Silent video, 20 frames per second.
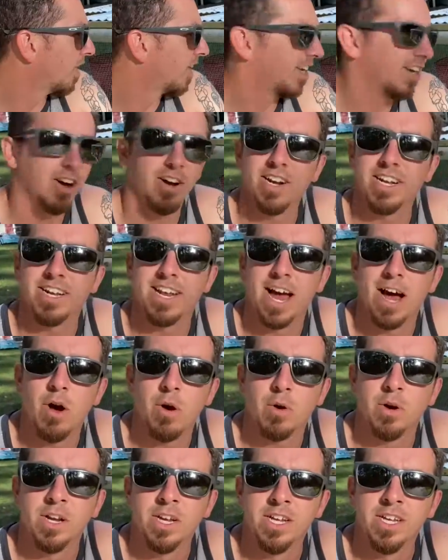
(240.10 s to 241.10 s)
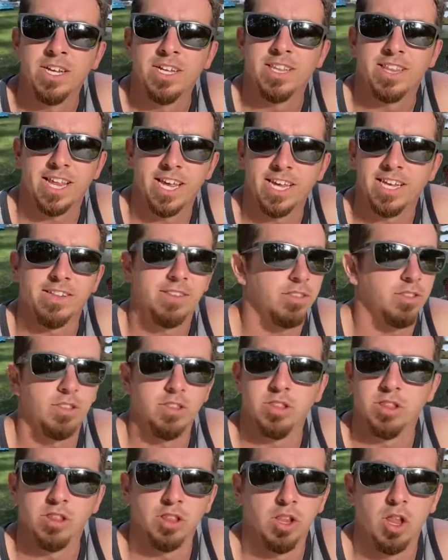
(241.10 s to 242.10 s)
cut it down, they
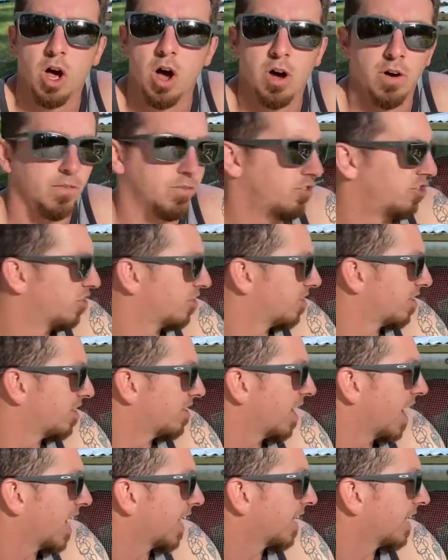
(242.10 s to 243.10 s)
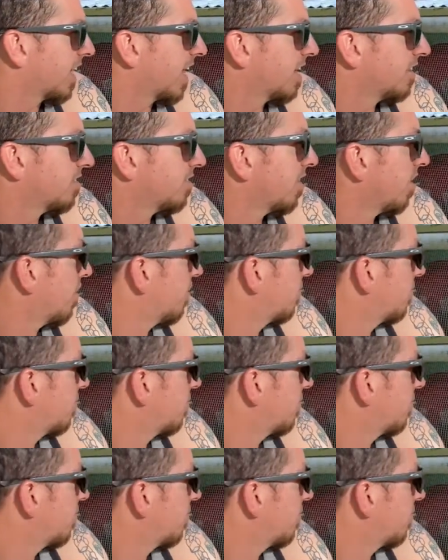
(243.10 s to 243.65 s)
love just attacking that stuff.